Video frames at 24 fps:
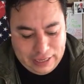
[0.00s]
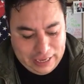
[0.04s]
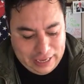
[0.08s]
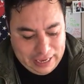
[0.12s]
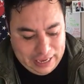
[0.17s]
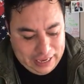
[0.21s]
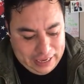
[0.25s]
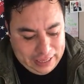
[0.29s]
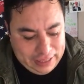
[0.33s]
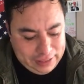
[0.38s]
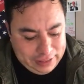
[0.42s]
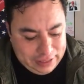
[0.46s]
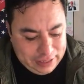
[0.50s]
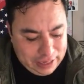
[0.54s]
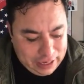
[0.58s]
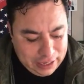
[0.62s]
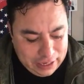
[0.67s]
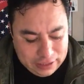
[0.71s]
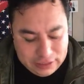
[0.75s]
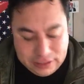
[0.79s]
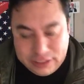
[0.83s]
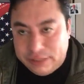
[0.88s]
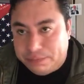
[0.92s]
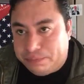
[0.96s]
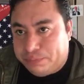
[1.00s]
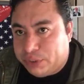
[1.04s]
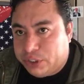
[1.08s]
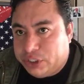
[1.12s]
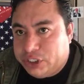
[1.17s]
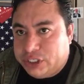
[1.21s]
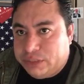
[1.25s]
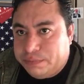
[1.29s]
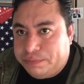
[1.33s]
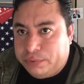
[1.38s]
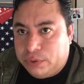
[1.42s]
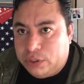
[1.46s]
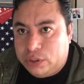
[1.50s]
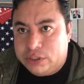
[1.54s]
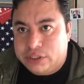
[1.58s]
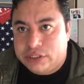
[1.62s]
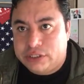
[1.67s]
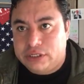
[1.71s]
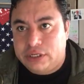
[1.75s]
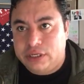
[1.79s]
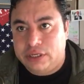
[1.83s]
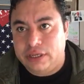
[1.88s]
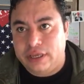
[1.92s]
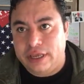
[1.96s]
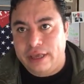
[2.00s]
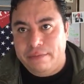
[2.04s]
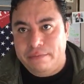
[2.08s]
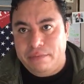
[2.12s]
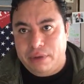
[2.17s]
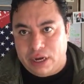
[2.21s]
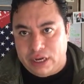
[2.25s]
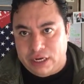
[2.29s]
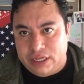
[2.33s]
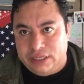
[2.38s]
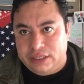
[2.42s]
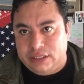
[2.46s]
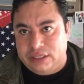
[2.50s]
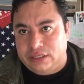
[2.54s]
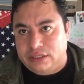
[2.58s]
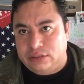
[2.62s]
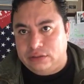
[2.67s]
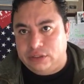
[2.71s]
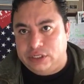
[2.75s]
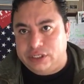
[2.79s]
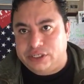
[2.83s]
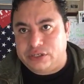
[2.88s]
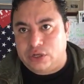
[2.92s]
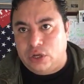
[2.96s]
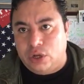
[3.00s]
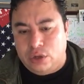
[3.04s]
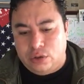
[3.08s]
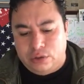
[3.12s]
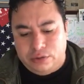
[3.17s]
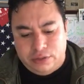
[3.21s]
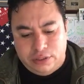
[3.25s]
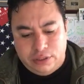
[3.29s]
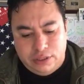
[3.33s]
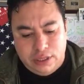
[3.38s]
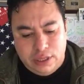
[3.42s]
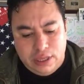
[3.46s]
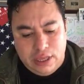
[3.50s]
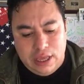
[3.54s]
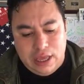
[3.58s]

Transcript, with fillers: And uh, the principles embodied on this oath